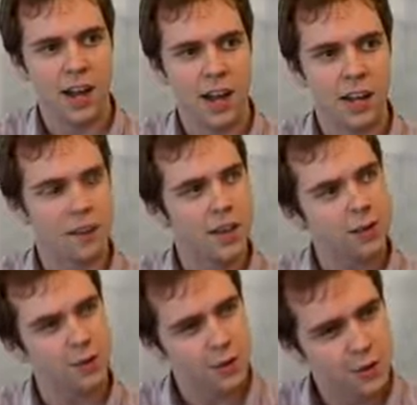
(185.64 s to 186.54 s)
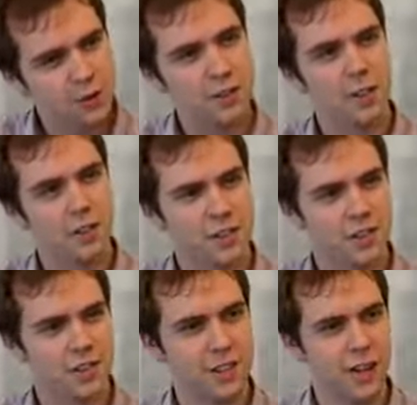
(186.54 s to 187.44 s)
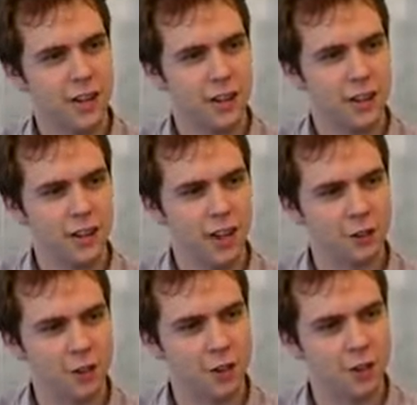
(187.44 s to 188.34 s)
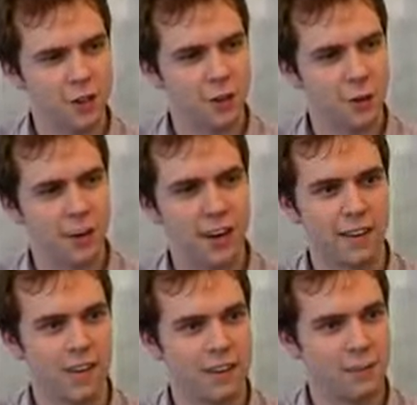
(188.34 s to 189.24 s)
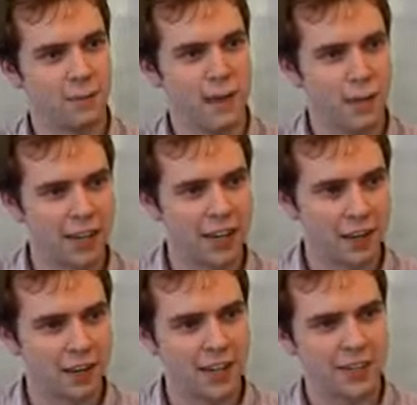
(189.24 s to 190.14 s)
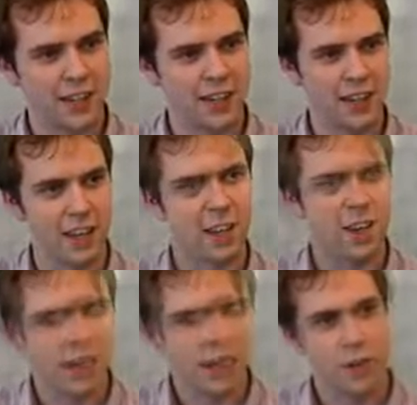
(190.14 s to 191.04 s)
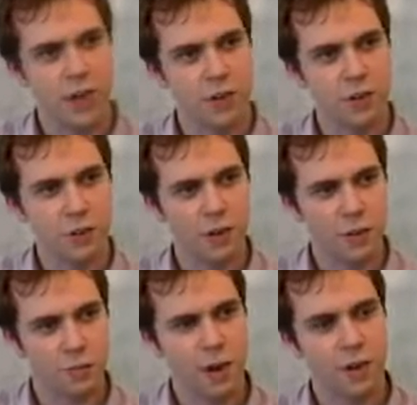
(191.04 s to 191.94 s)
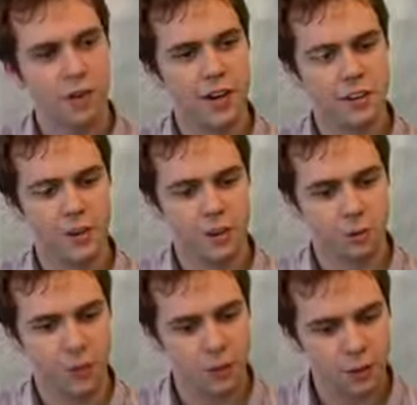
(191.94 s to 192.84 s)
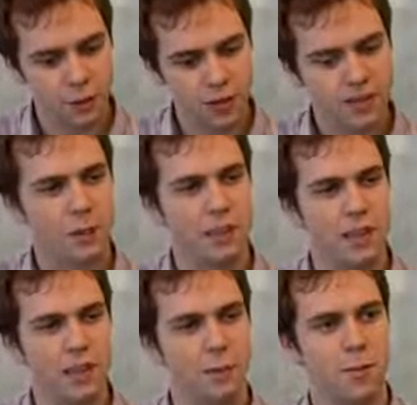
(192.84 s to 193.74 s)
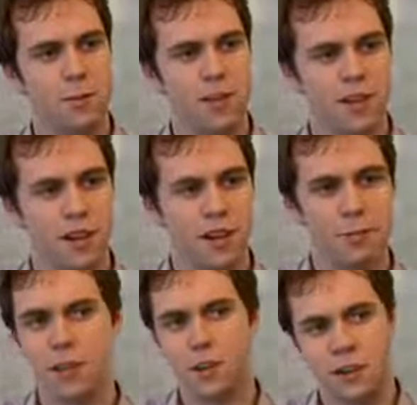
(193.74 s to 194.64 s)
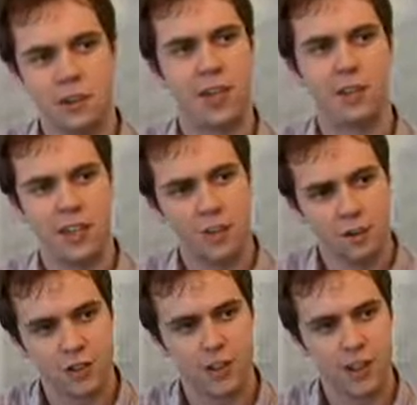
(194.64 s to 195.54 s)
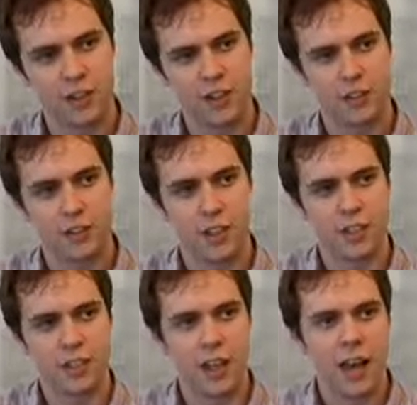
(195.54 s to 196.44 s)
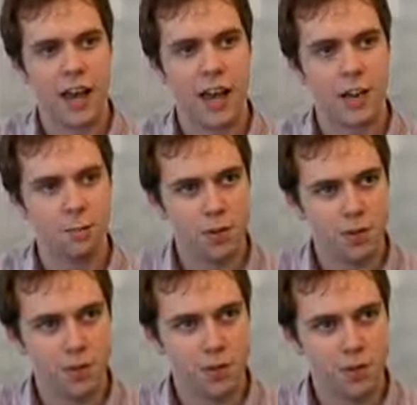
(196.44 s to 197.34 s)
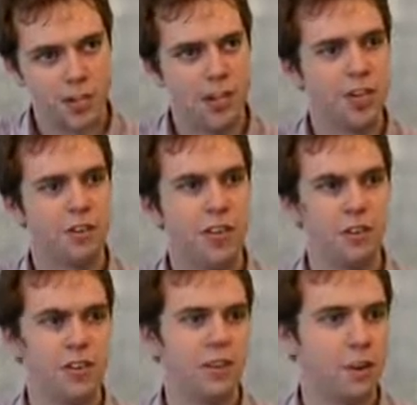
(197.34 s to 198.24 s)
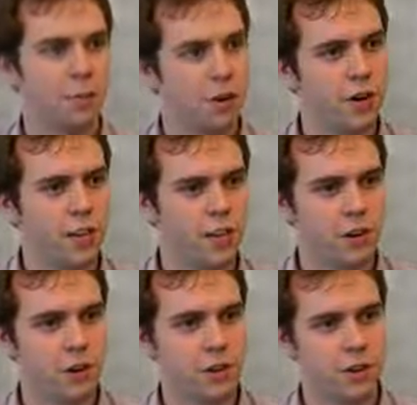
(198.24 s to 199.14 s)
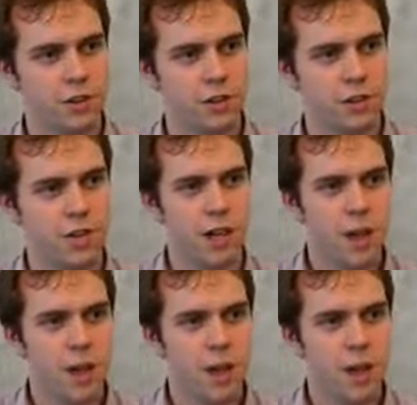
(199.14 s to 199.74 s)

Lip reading: And I think a few students have chosen to do that, and that's sort of becoming an increasing thing. I think the main reason you should be doing something like the BMedSc is because you have an interest in research and a particular interest in the project that you choose.